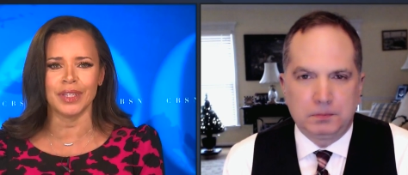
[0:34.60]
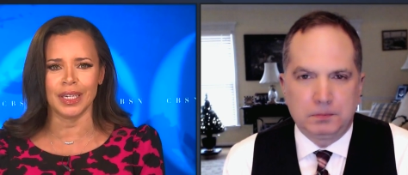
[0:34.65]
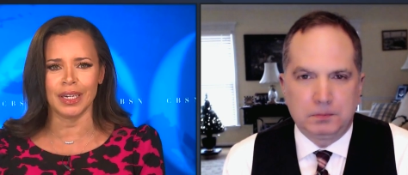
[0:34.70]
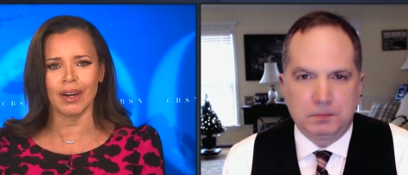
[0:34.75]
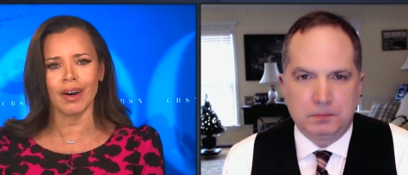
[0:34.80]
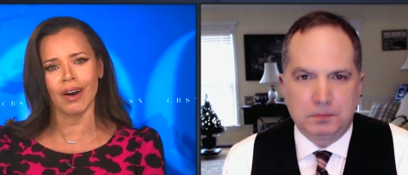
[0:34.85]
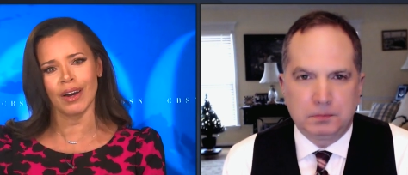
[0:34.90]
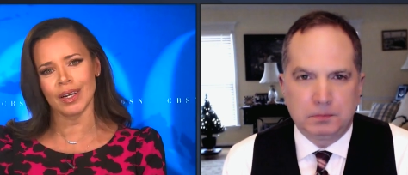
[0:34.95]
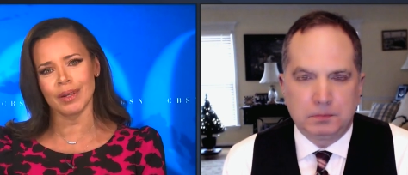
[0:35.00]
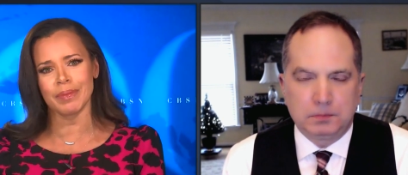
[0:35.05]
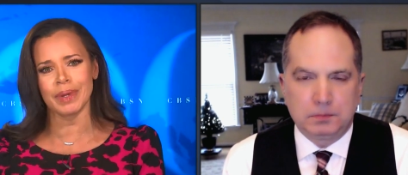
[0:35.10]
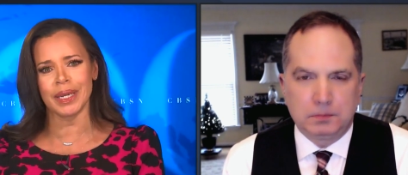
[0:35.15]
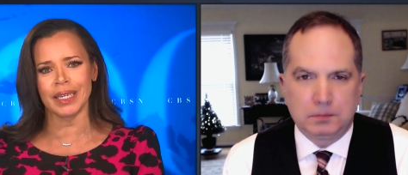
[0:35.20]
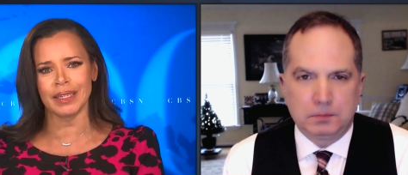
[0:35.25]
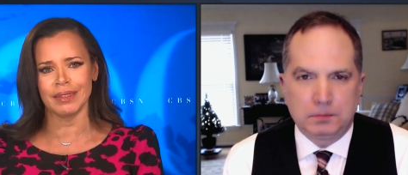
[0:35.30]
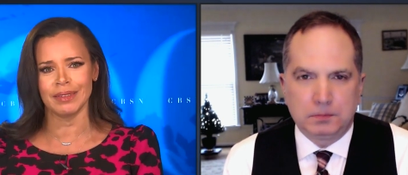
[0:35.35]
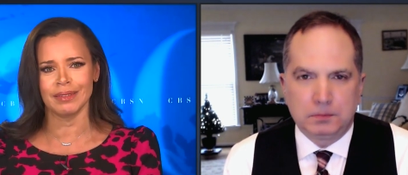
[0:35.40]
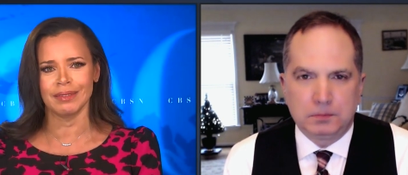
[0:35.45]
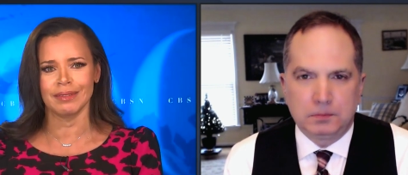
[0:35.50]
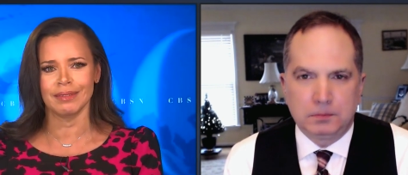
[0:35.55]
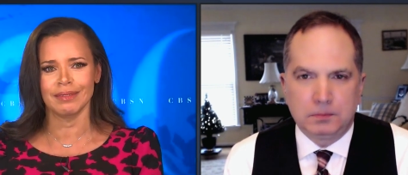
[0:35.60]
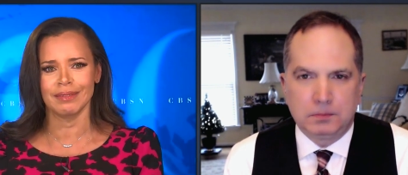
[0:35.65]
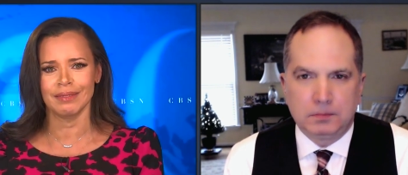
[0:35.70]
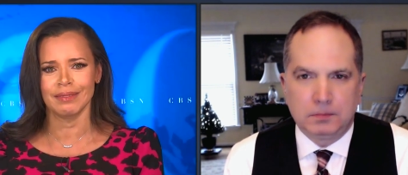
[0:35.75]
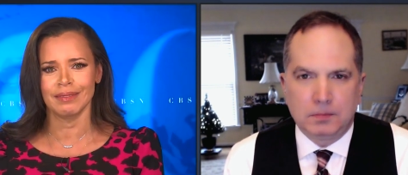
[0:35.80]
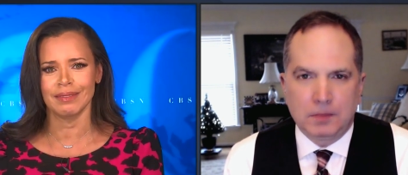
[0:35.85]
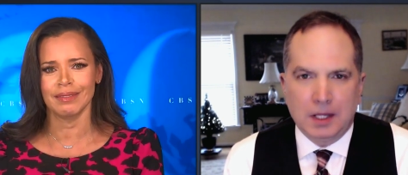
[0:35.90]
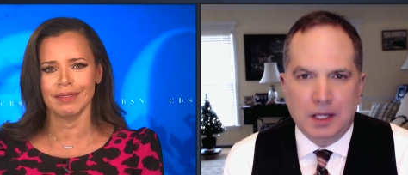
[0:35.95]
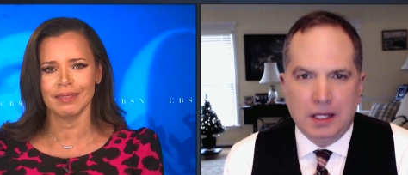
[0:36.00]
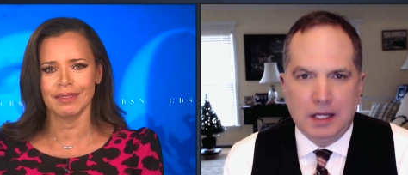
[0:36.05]
Speaker 1: the economy?
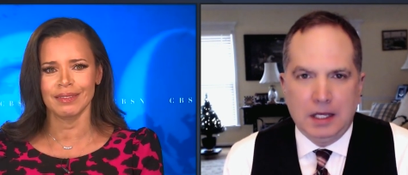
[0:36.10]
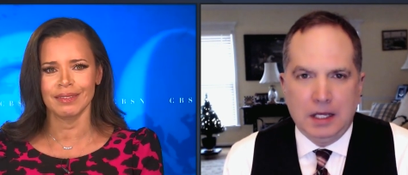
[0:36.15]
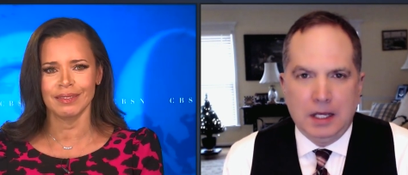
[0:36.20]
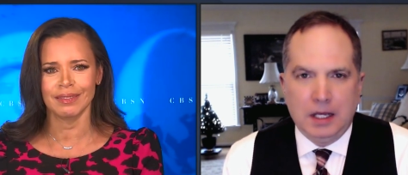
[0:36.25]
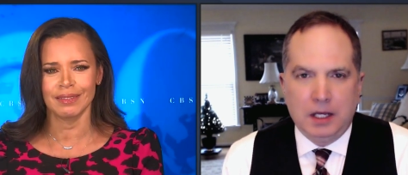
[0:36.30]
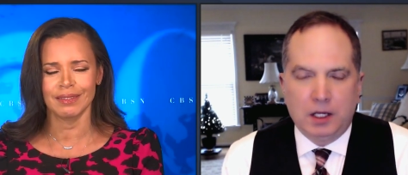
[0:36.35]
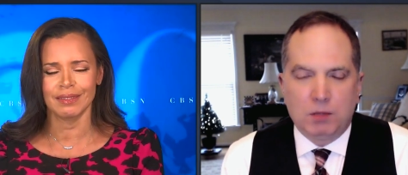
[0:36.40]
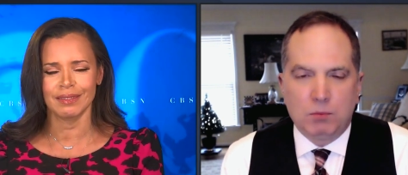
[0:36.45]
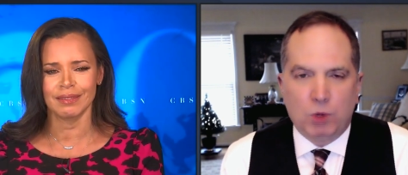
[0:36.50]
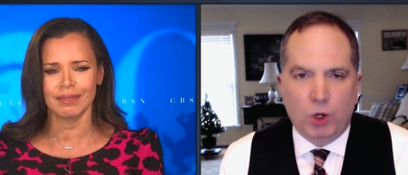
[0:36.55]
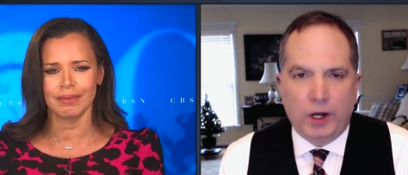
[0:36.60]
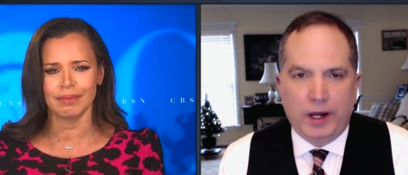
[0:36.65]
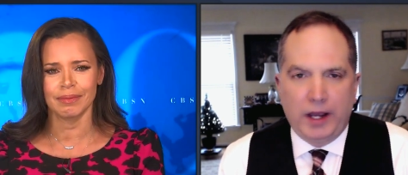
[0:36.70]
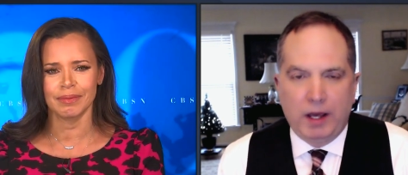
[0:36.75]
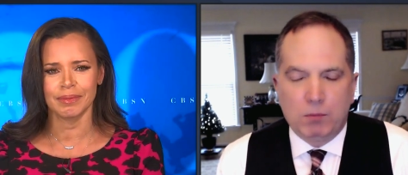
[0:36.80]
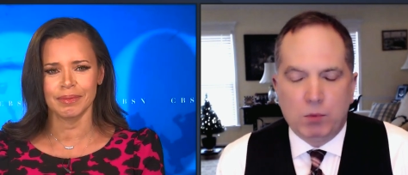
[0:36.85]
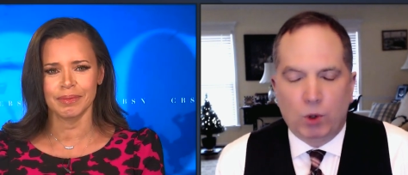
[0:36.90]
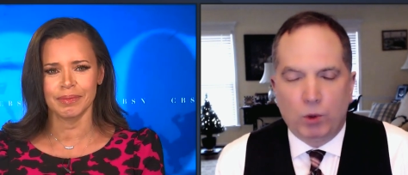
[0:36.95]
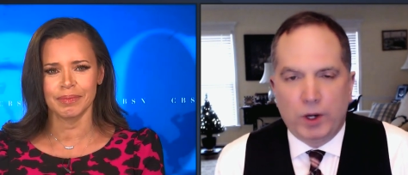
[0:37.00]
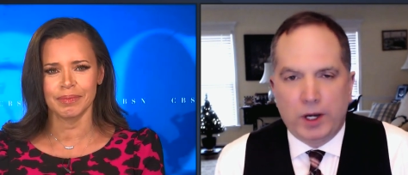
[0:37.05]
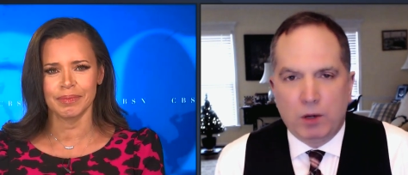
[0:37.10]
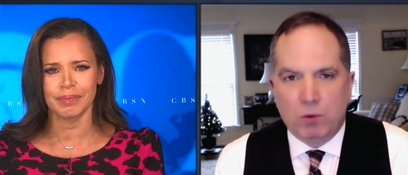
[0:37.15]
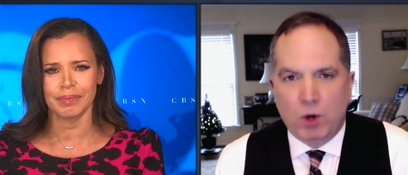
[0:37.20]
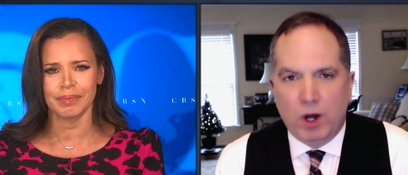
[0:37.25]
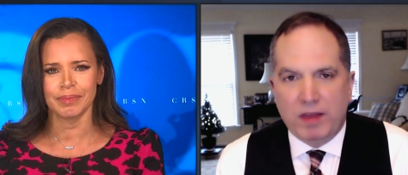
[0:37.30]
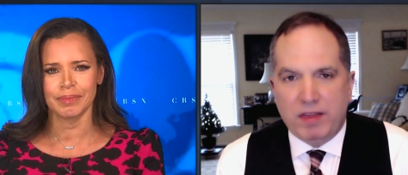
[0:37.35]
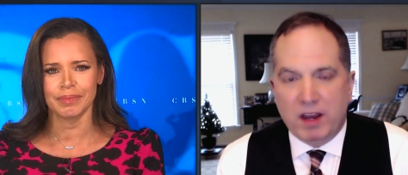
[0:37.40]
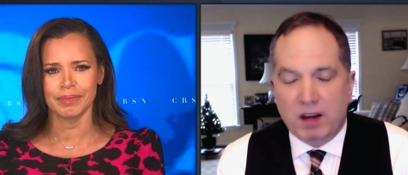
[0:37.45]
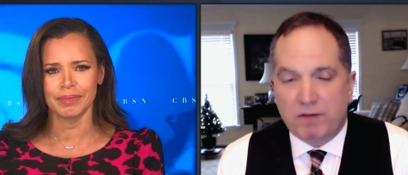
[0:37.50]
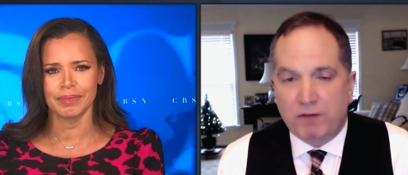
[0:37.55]
Speaker 2: Good morning, Anne Marie.
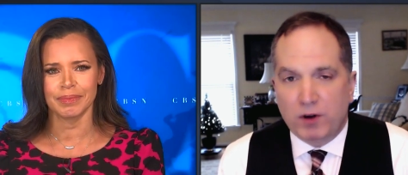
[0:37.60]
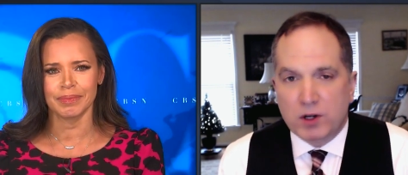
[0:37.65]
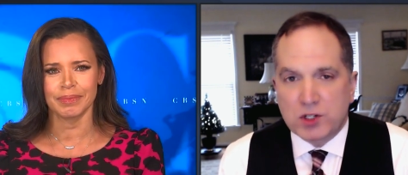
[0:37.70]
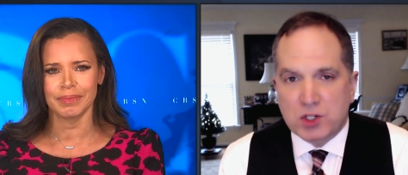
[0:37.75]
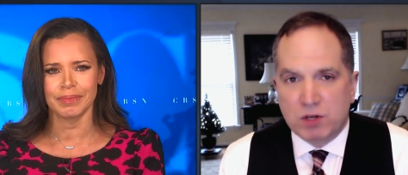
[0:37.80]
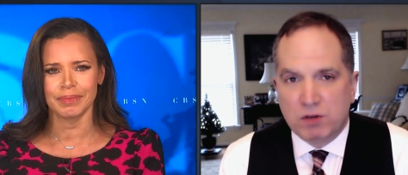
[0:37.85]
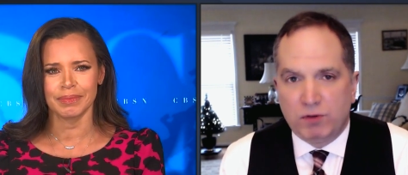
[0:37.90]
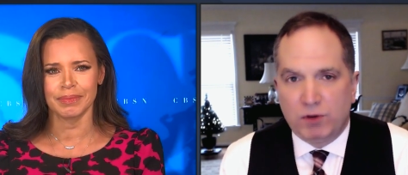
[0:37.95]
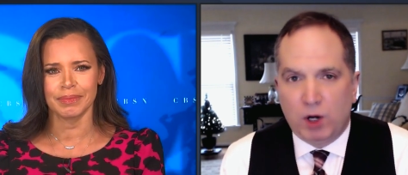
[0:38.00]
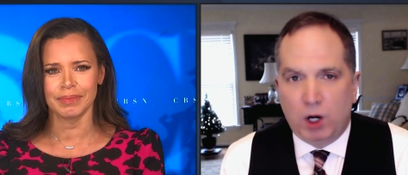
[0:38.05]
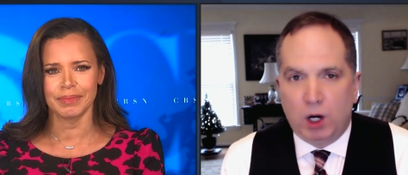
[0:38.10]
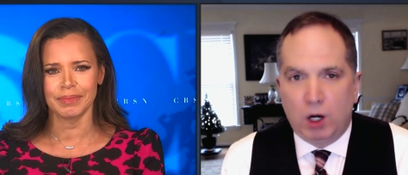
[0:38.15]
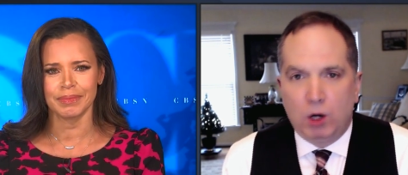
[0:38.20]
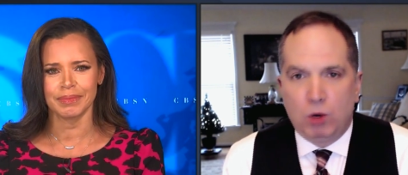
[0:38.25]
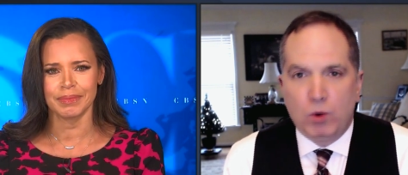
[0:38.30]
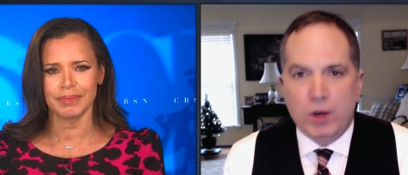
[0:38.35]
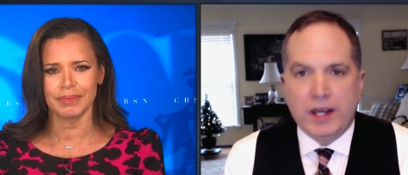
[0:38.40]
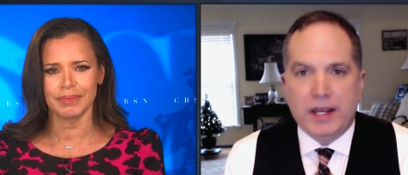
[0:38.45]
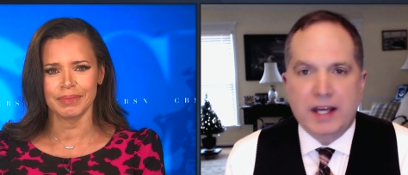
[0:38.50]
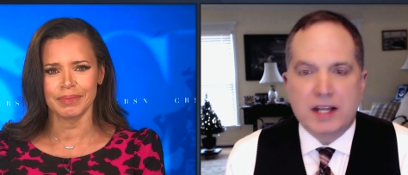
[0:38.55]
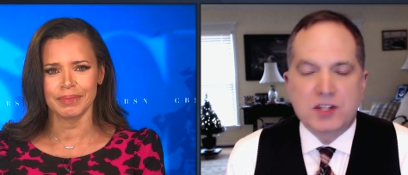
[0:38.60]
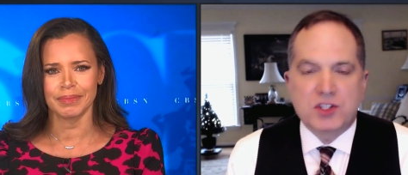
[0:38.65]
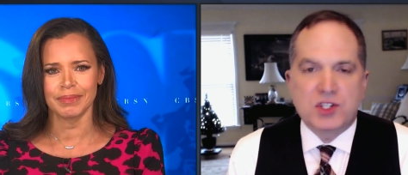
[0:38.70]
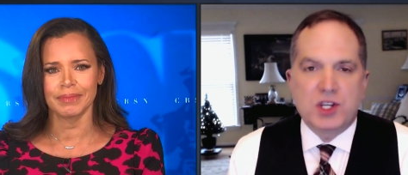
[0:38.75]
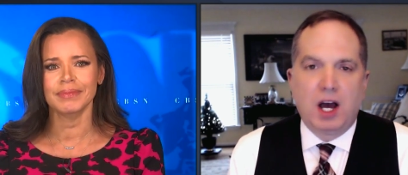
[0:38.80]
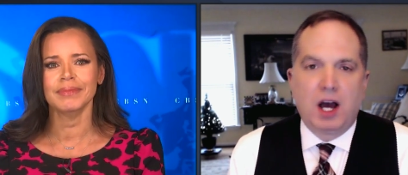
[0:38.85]
Well, I think first of all, we get